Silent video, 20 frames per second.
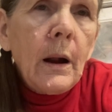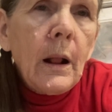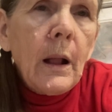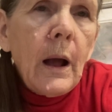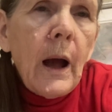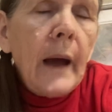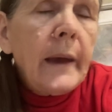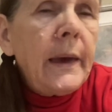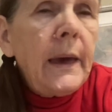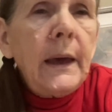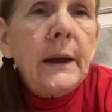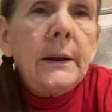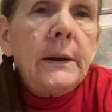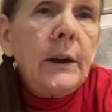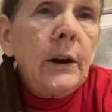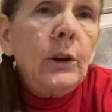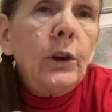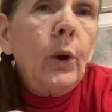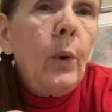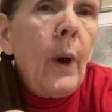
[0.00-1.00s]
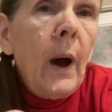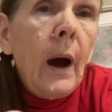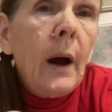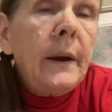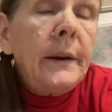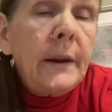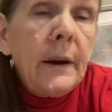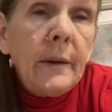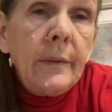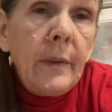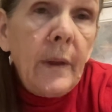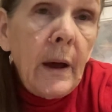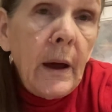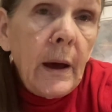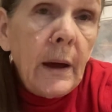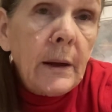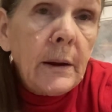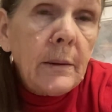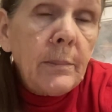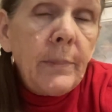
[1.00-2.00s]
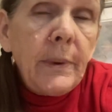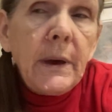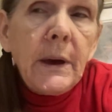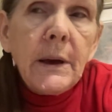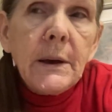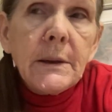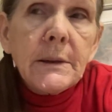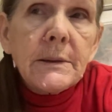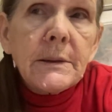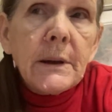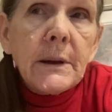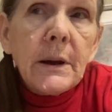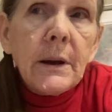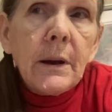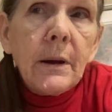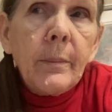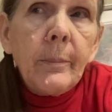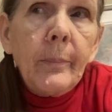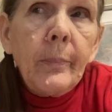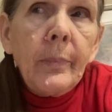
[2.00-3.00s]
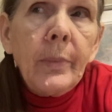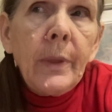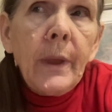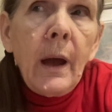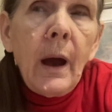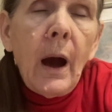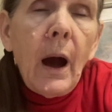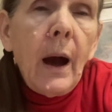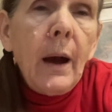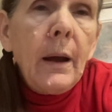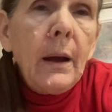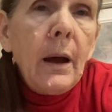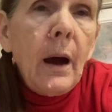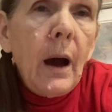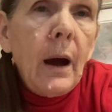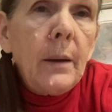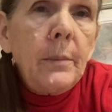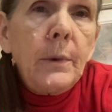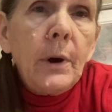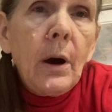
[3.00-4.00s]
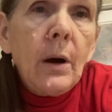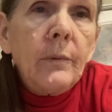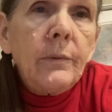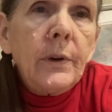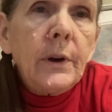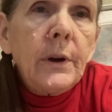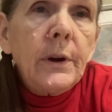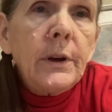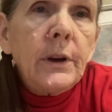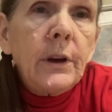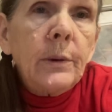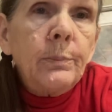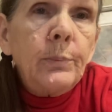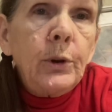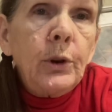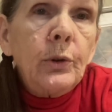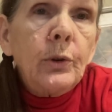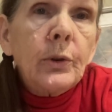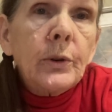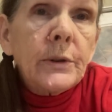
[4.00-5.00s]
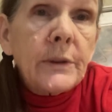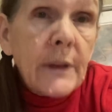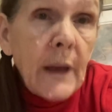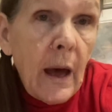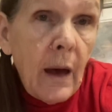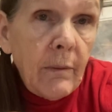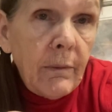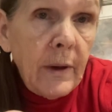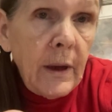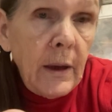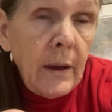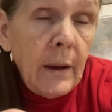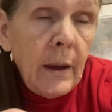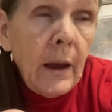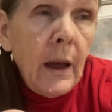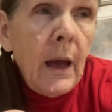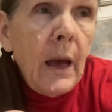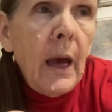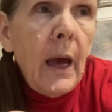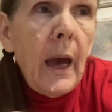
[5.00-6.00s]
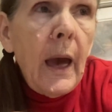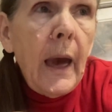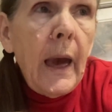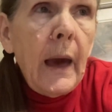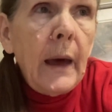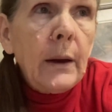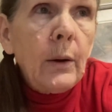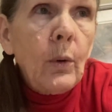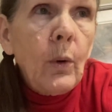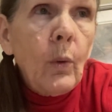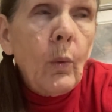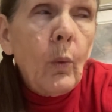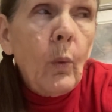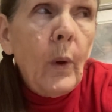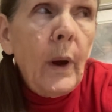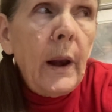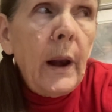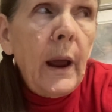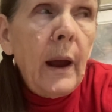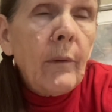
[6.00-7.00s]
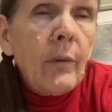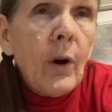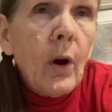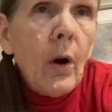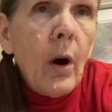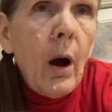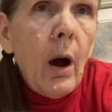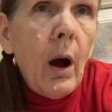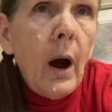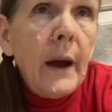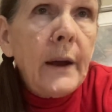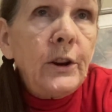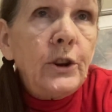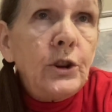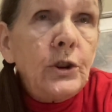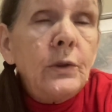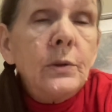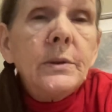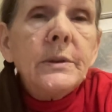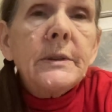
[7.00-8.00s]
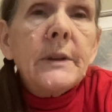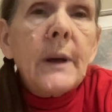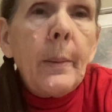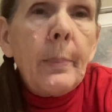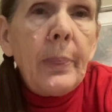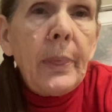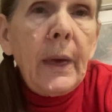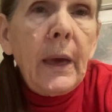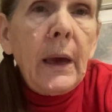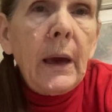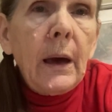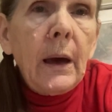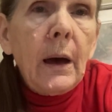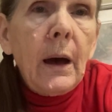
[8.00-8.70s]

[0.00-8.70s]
I can't tell you how I done that, because I'm not very computer savvy. And whenever I do something